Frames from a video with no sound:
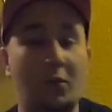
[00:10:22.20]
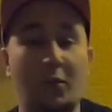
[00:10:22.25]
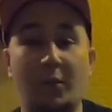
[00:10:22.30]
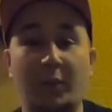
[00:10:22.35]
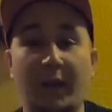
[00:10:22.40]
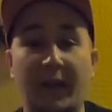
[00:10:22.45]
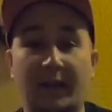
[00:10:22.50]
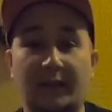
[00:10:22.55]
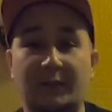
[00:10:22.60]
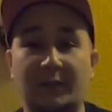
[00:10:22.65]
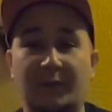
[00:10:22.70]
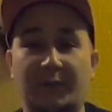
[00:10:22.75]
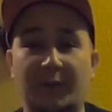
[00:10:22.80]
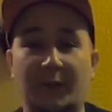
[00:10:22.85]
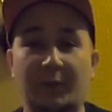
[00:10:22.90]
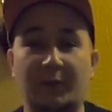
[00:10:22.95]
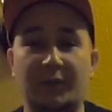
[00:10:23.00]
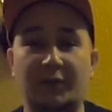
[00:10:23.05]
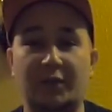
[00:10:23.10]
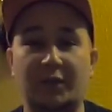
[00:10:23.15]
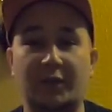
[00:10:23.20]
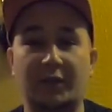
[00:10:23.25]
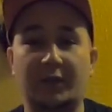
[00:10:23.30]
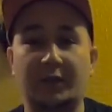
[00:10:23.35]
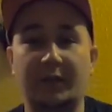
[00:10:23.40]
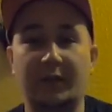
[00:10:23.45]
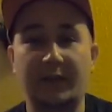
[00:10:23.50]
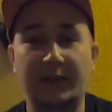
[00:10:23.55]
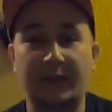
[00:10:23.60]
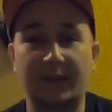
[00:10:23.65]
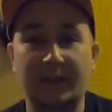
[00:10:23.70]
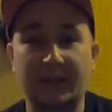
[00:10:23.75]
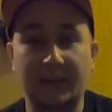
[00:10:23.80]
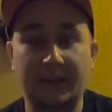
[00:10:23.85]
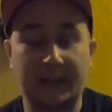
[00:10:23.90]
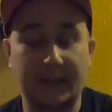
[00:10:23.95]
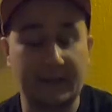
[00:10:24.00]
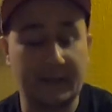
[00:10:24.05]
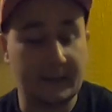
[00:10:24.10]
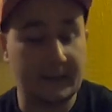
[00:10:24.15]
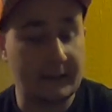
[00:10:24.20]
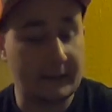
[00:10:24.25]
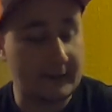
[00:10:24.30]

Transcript: we had some fun with the truck, and